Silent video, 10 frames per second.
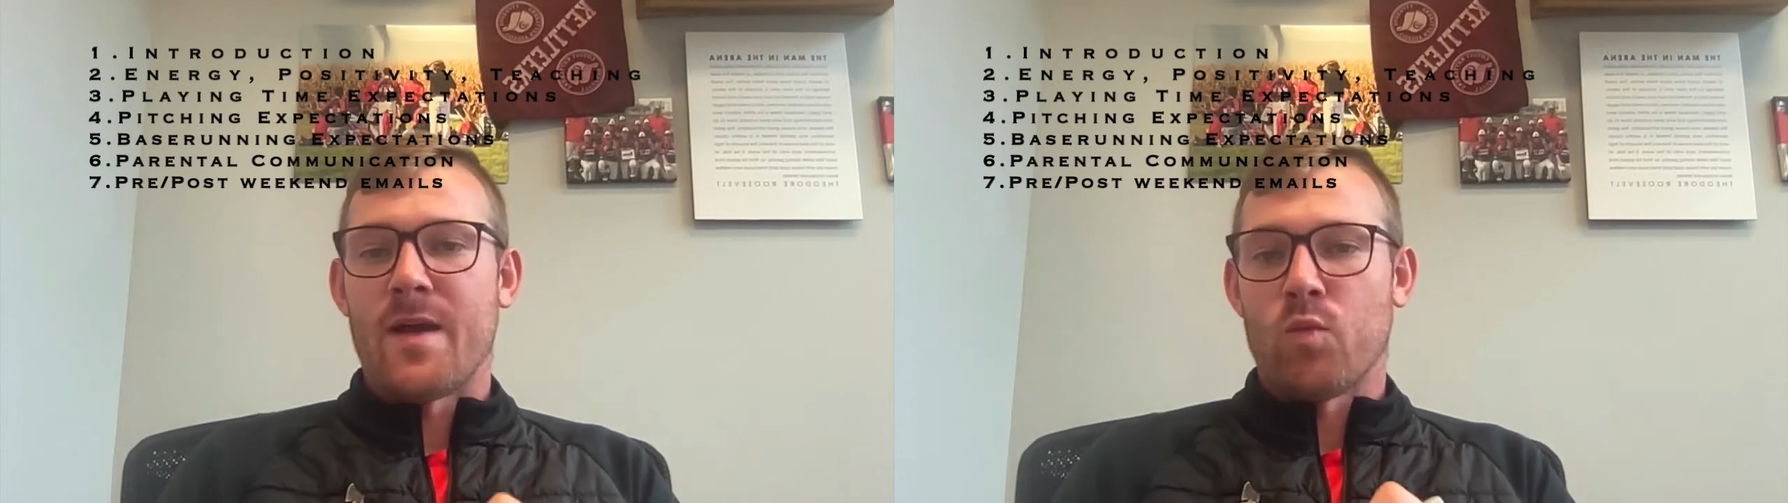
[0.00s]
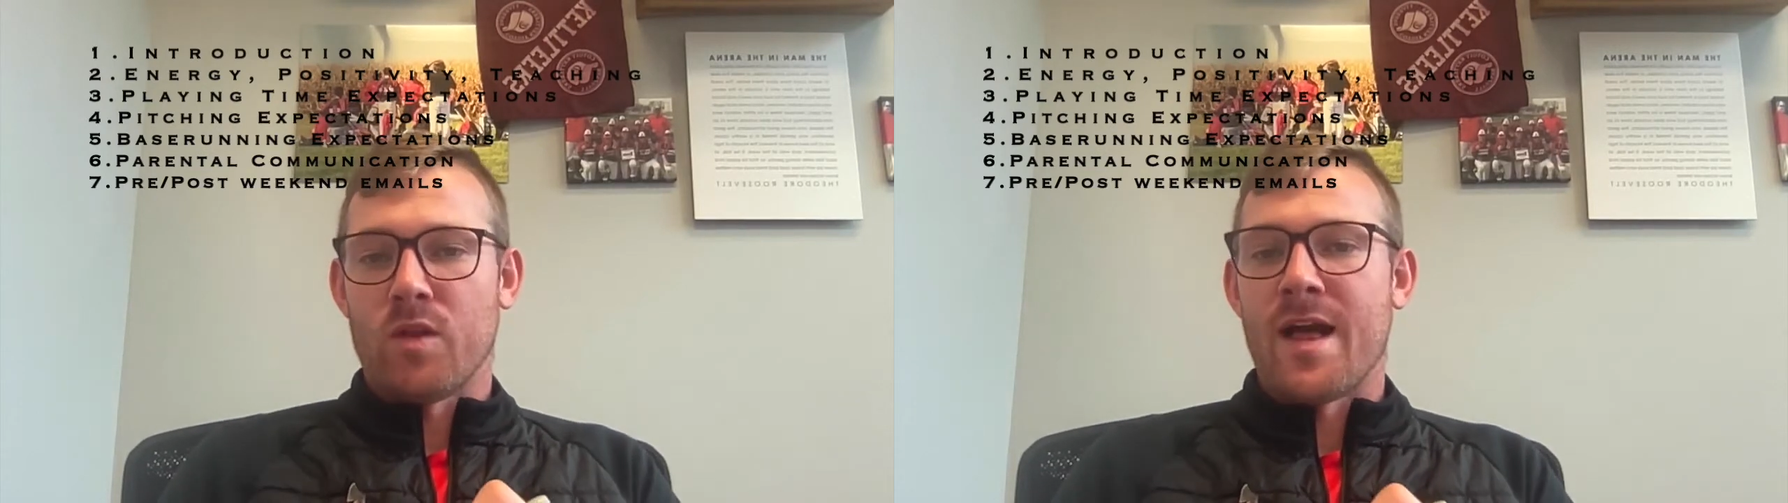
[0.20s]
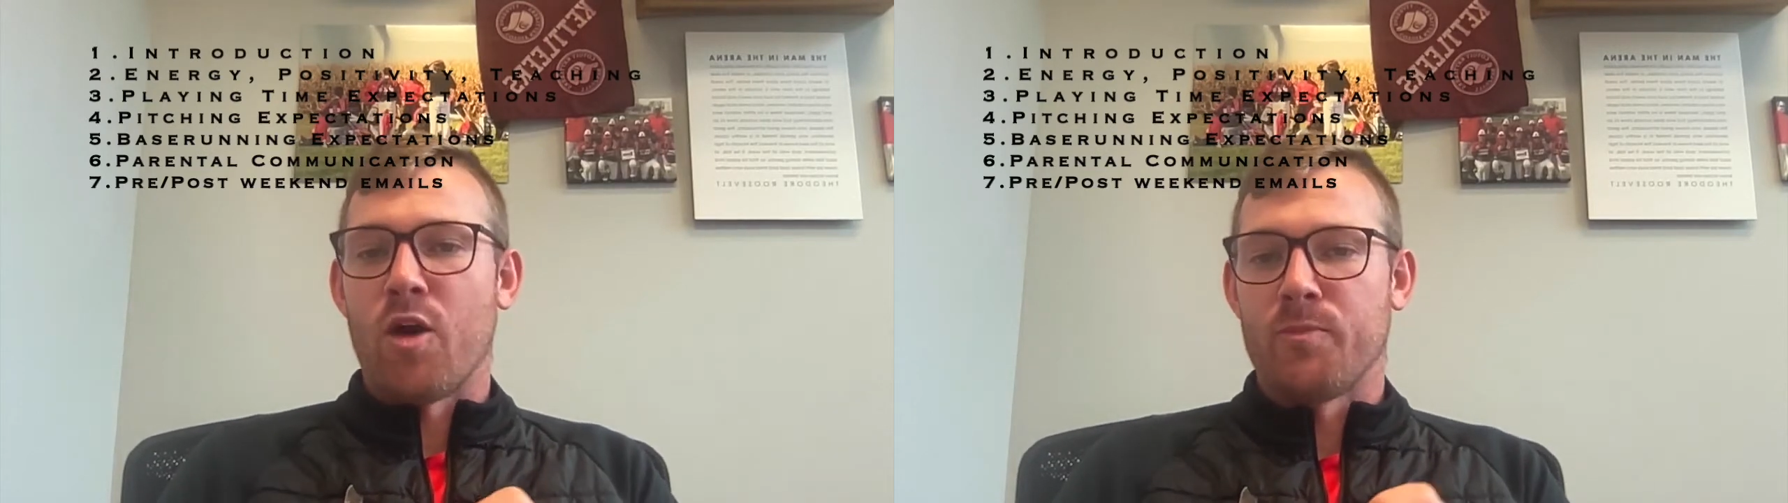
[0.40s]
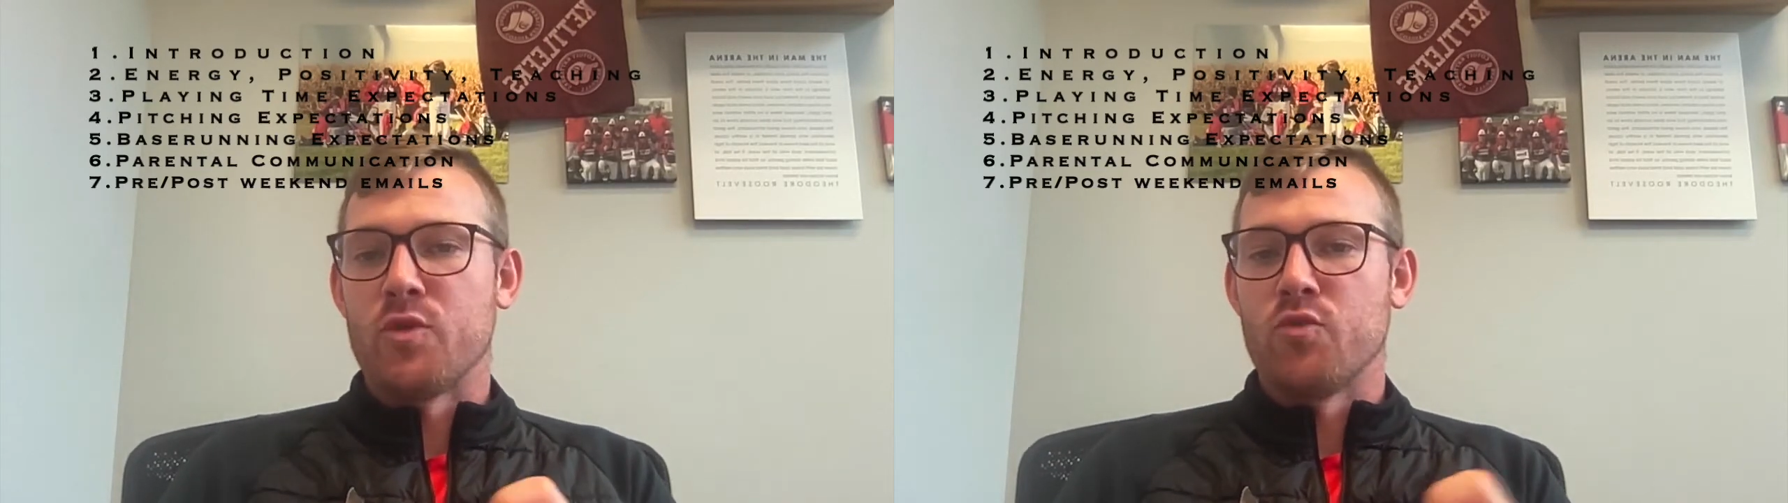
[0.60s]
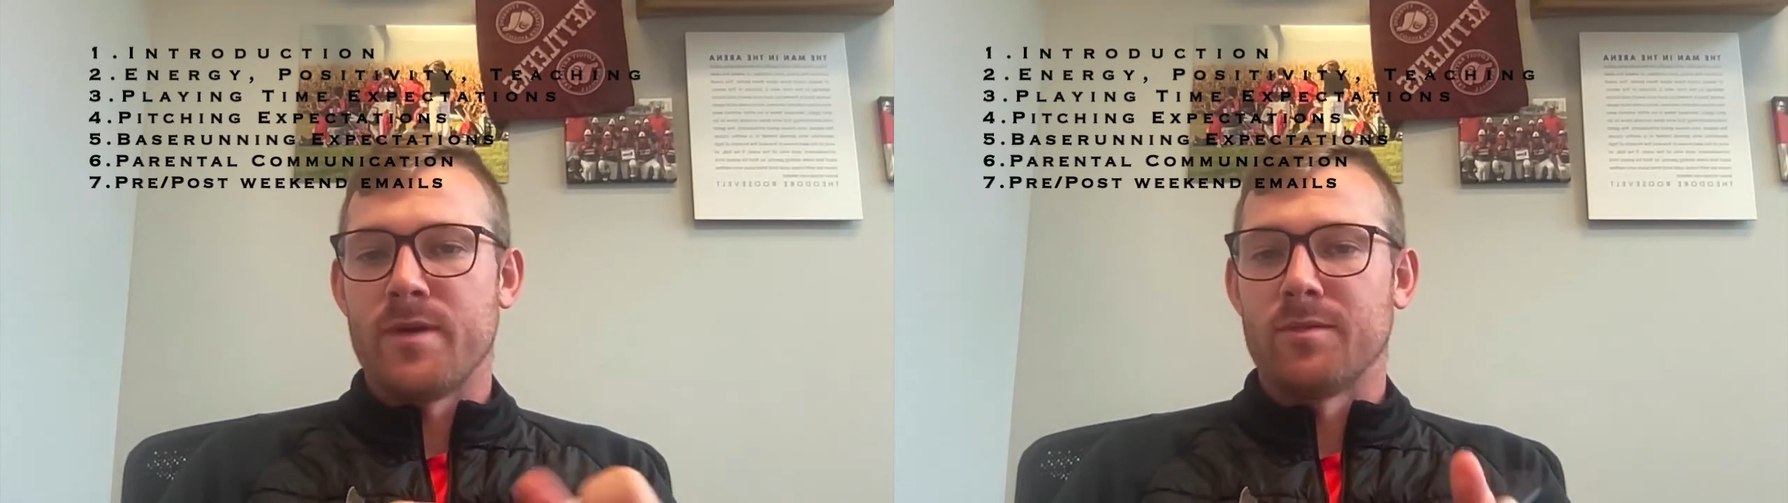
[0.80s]
will help
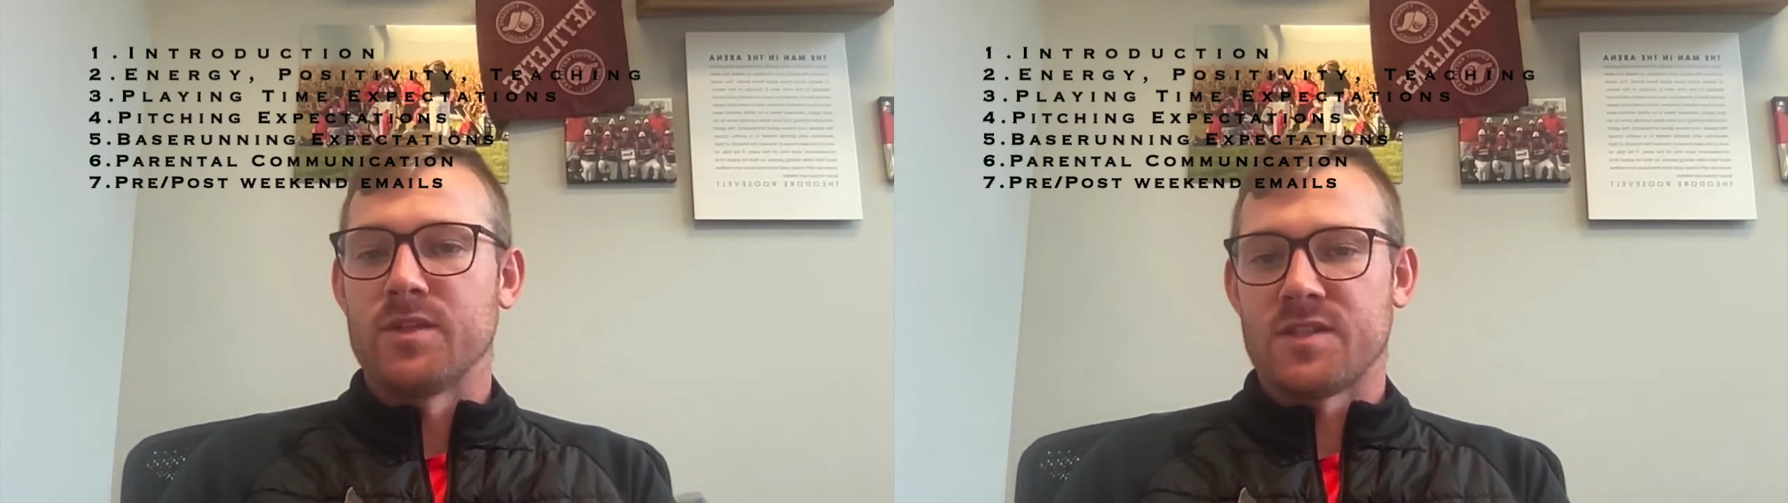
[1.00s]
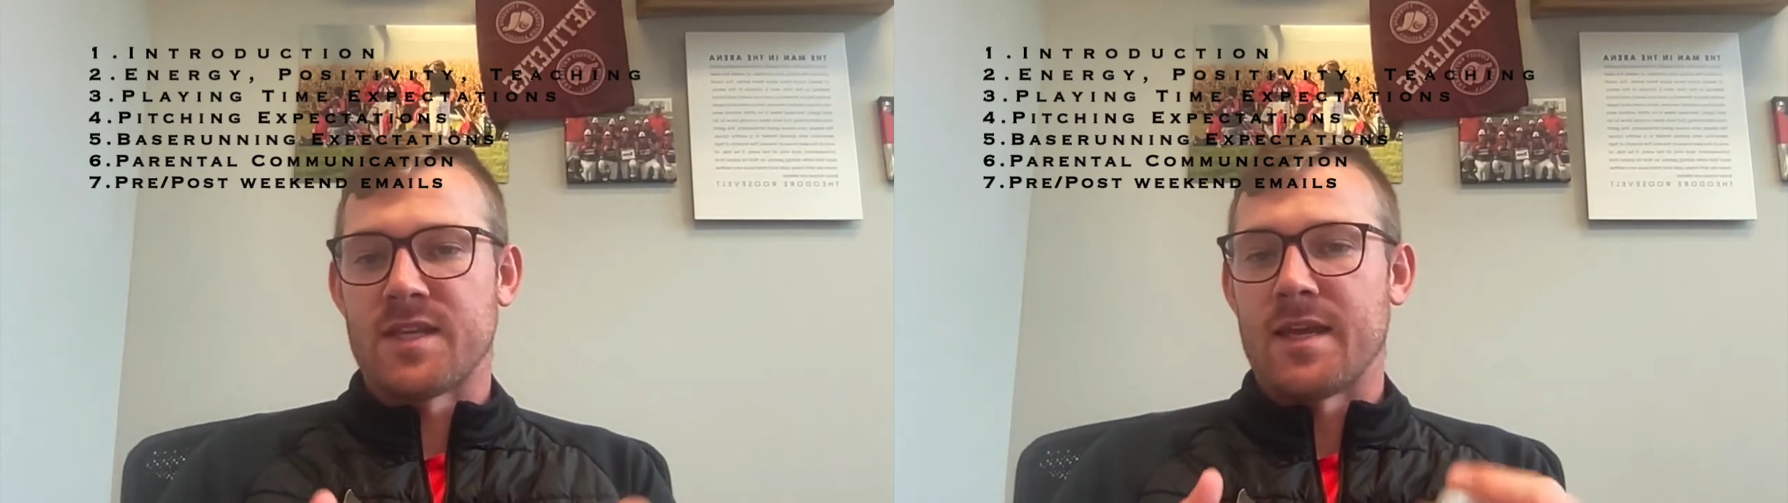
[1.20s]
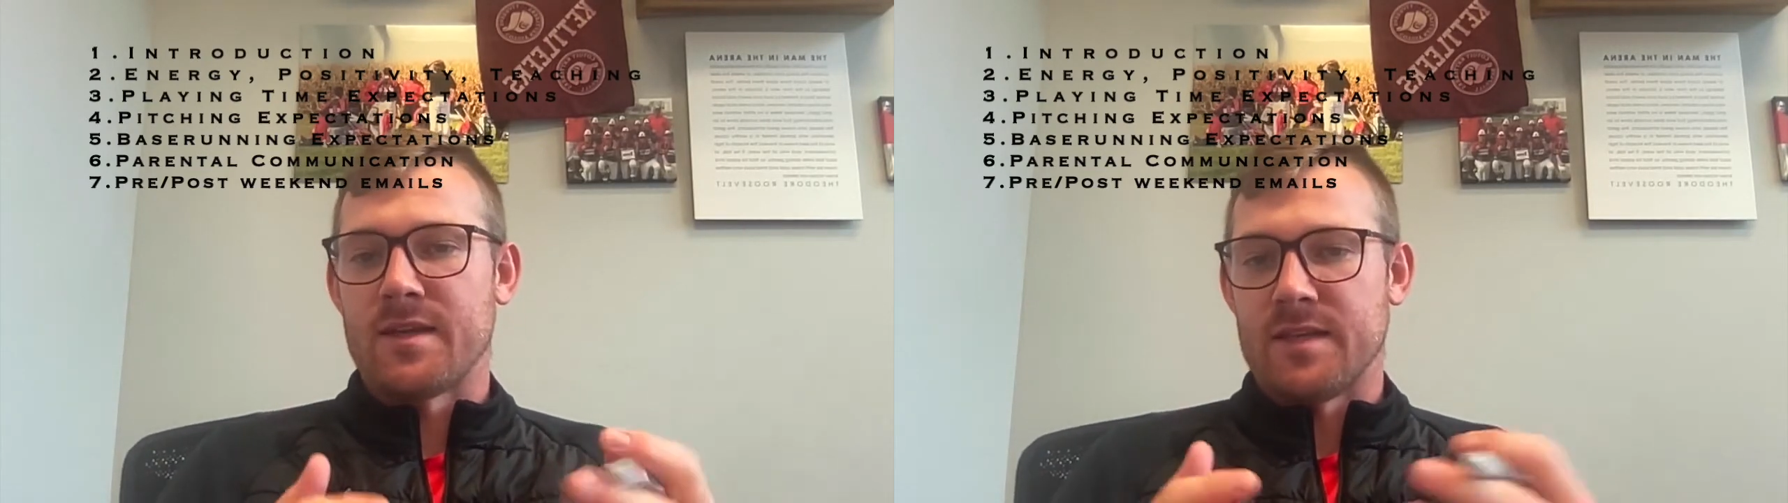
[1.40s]
you be able to send